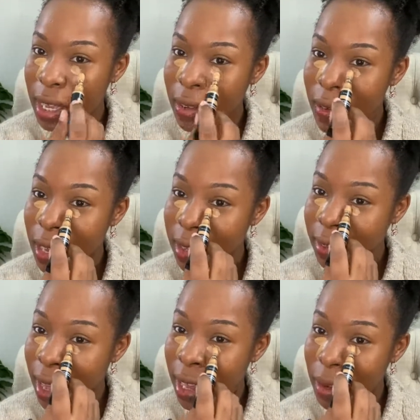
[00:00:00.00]
you guys,
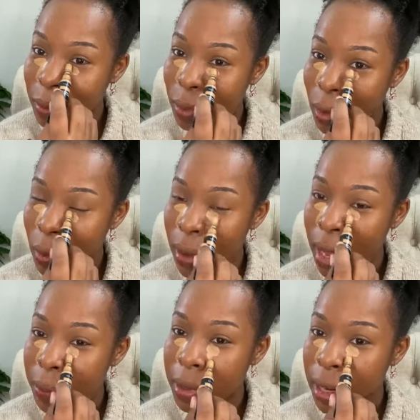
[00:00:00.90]
I am so
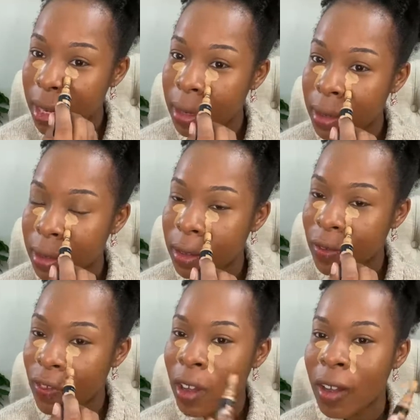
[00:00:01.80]
happy that it is
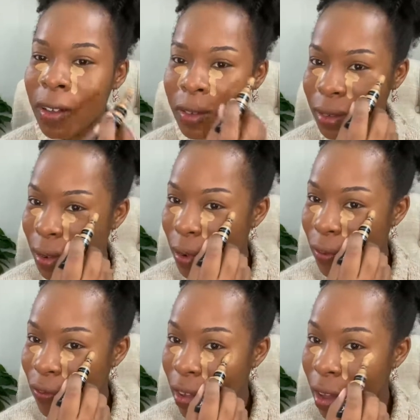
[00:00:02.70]
fall.
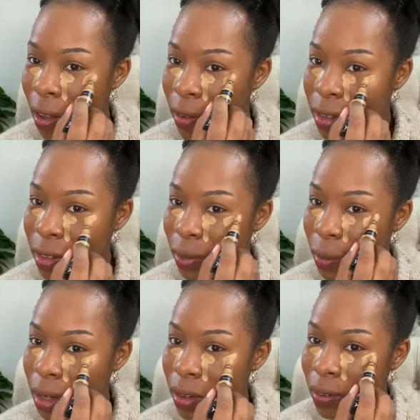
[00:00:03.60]
So fall is
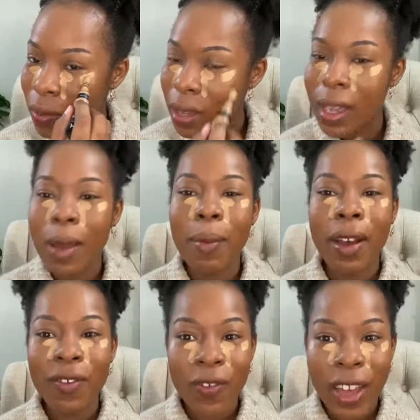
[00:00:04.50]
one of
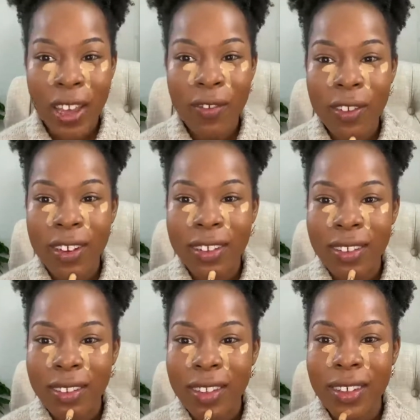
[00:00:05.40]
my favorite
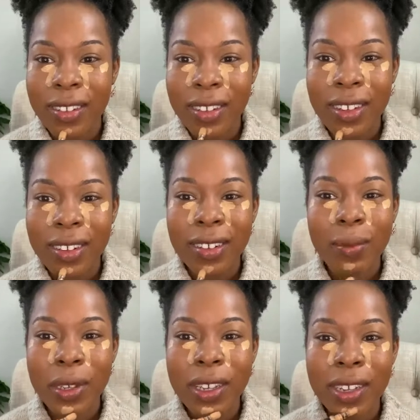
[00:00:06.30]
seasons
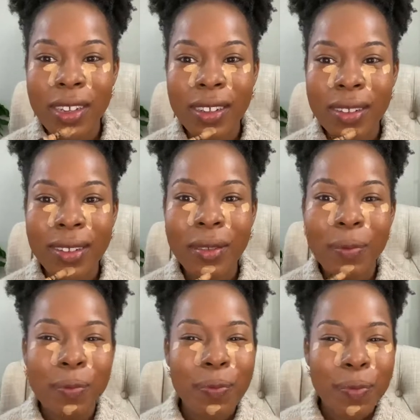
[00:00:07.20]
because
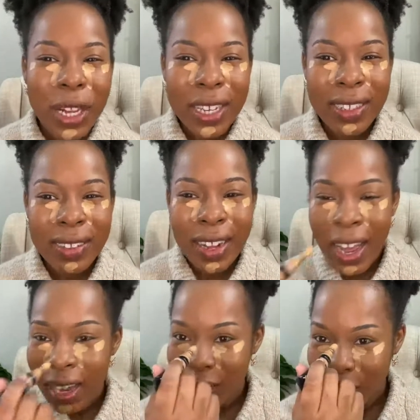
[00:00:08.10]
it's
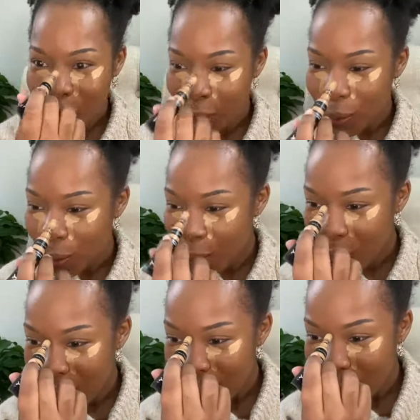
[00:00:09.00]
not
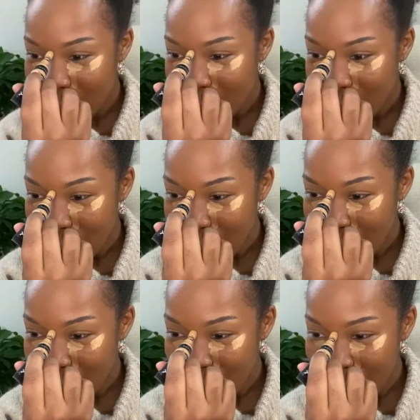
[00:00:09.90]
too
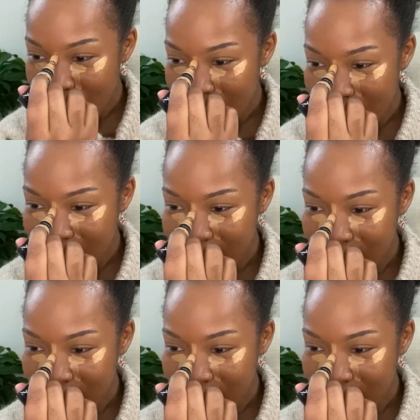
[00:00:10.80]
cold and it's